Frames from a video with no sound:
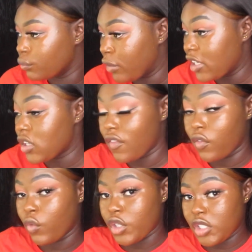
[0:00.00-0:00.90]
based off
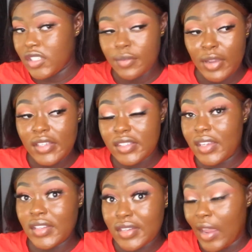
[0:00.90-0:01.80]
of what she said my
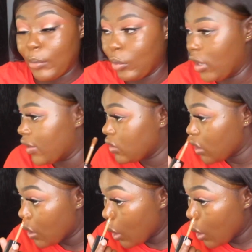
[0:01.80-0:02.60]
skin type was.